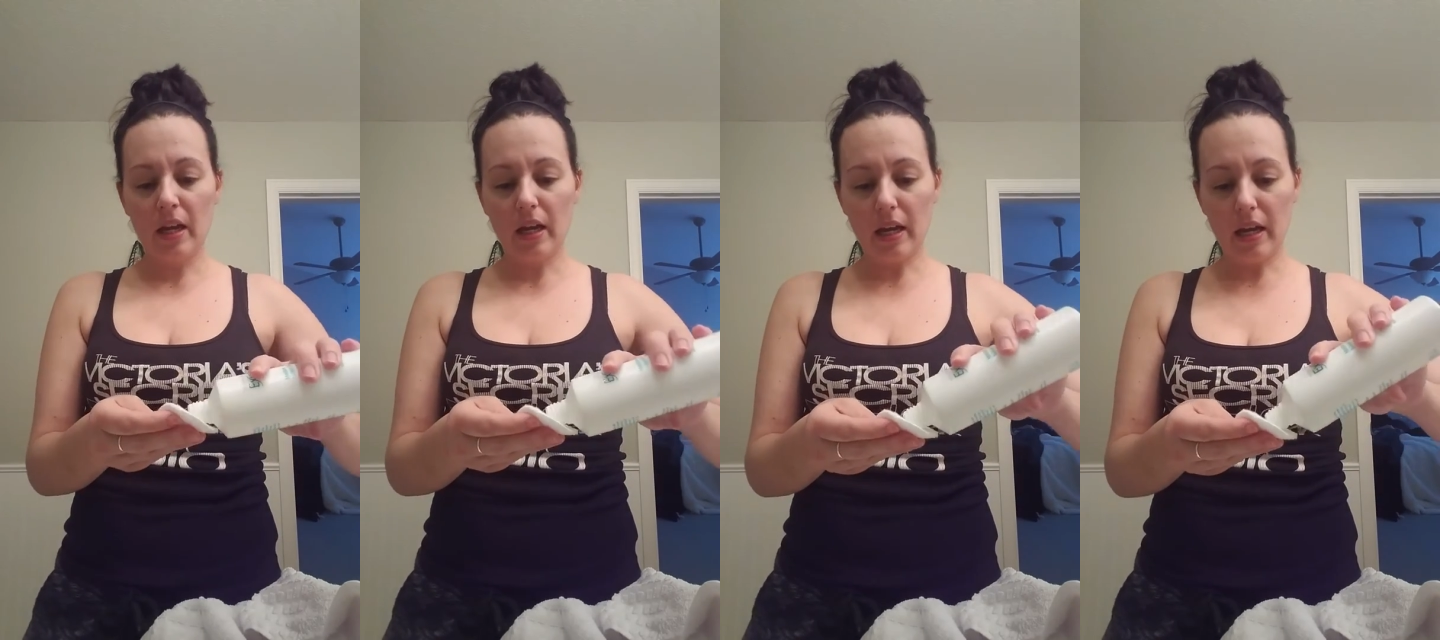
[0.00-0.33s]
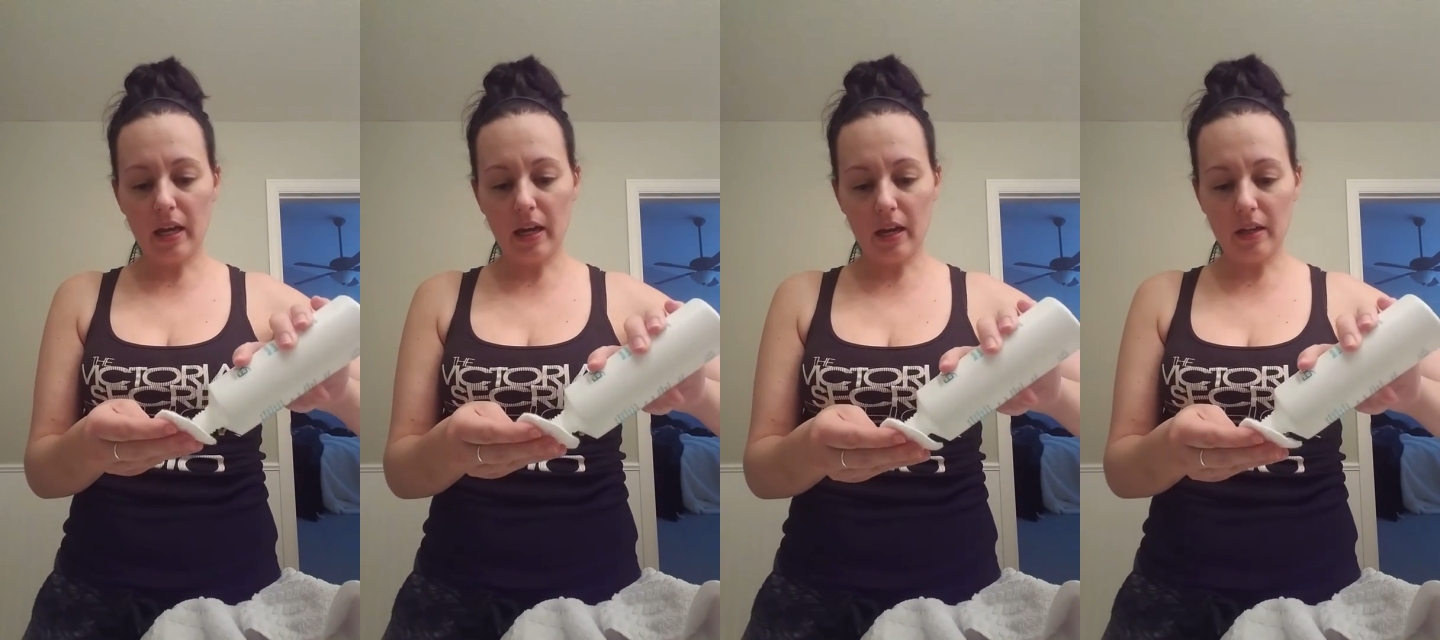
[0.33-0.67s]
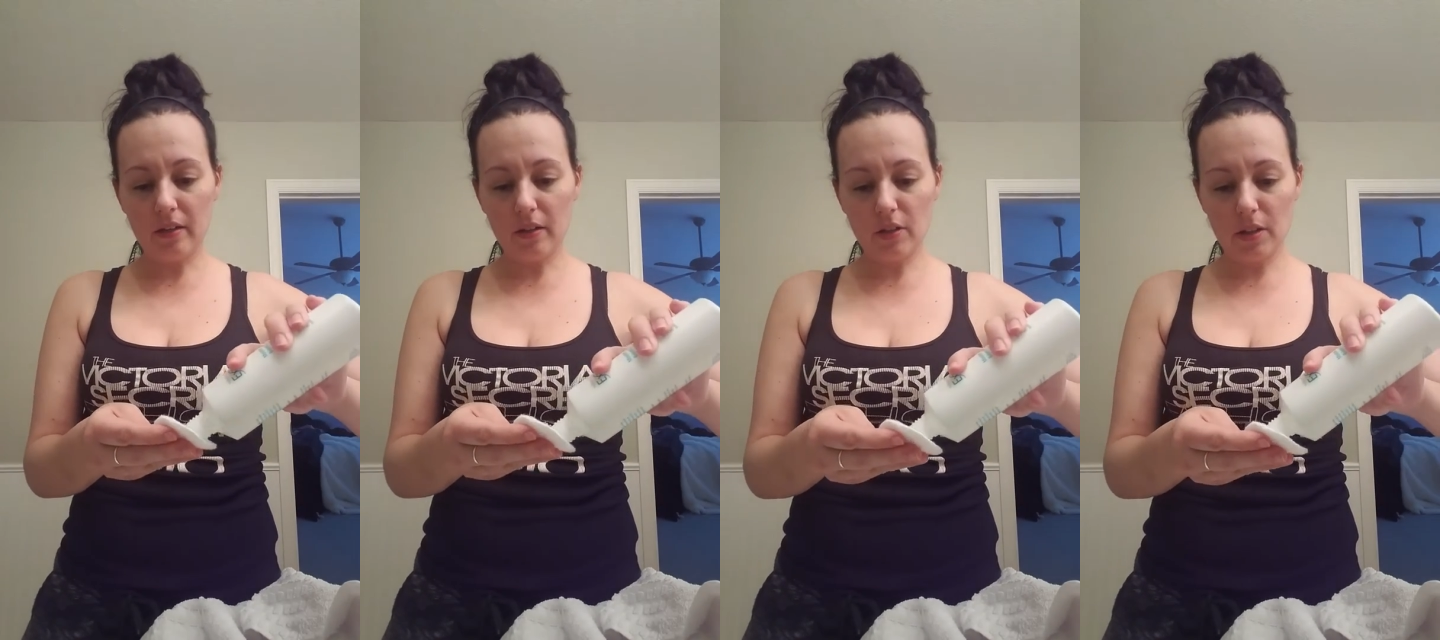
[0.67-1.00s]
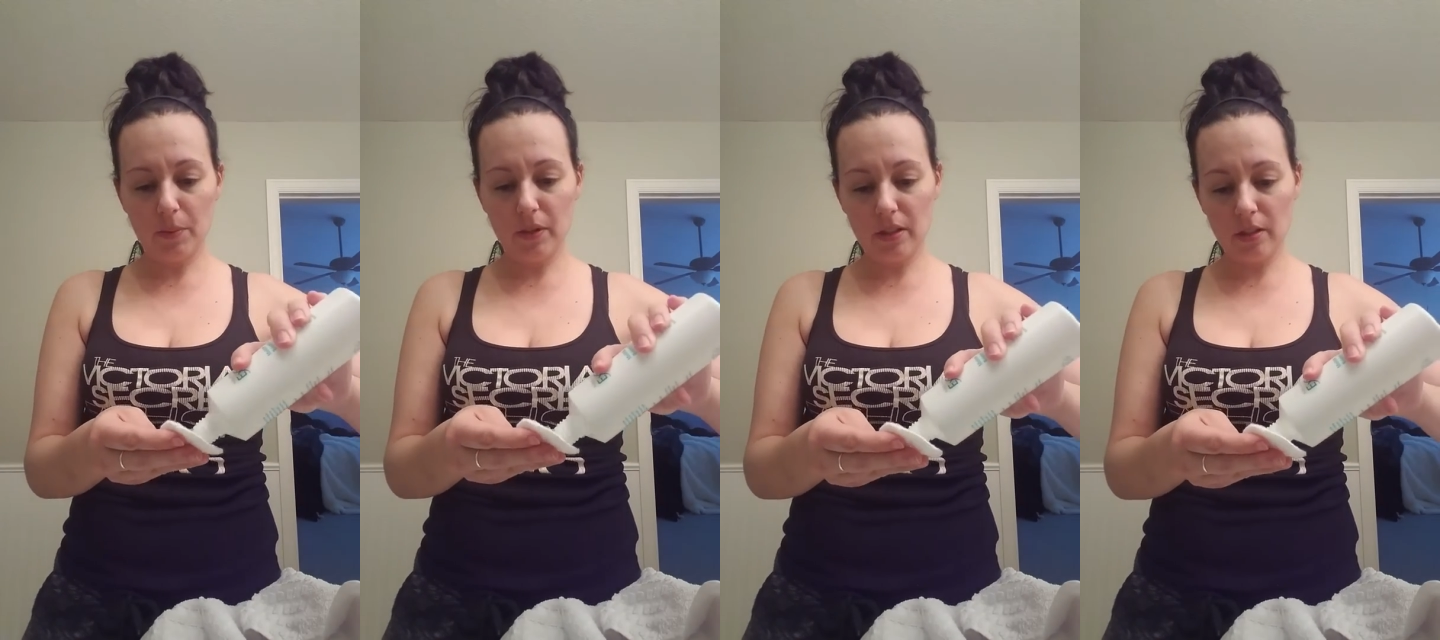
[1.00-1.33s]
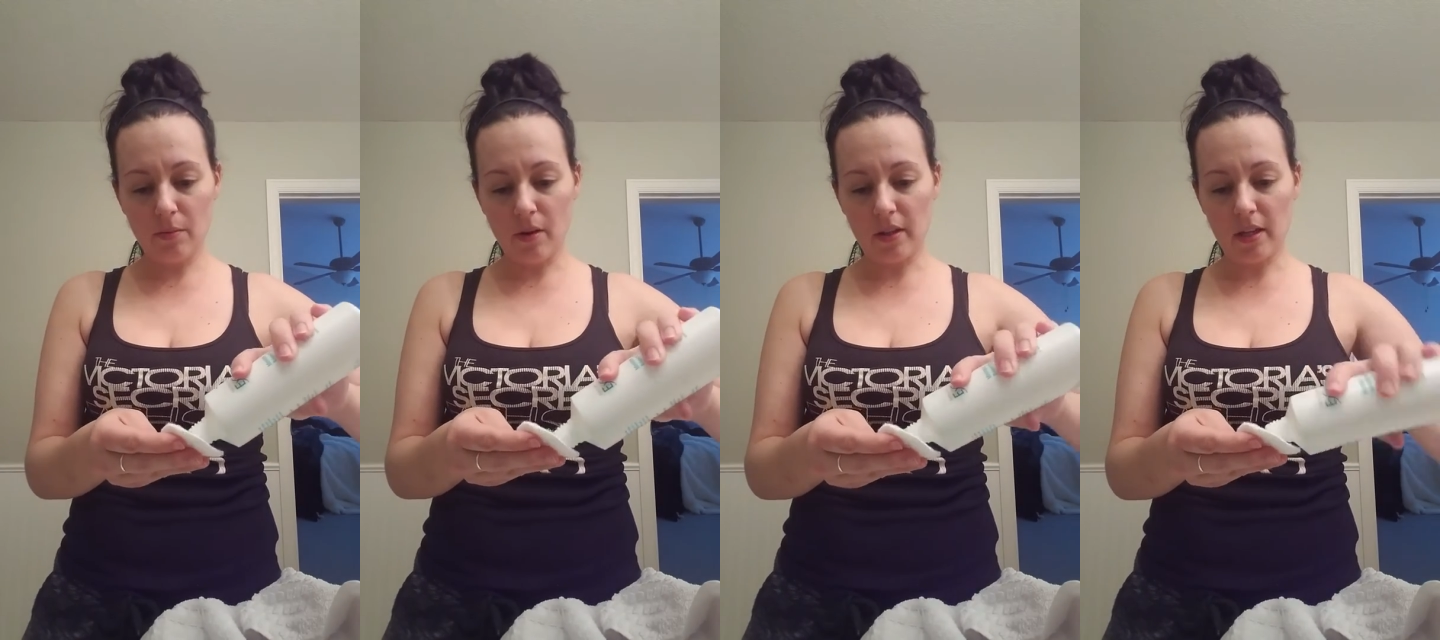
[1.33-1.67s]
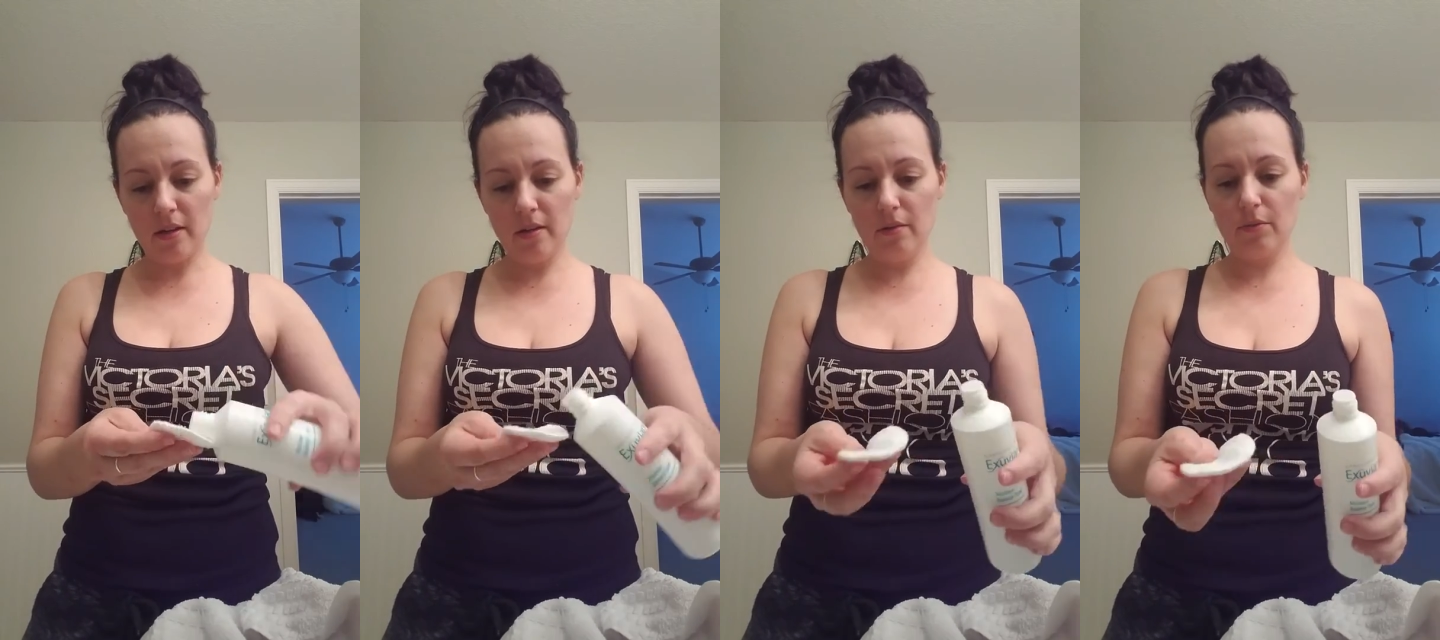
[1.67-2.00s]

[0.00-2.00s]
And I'll just put some on there,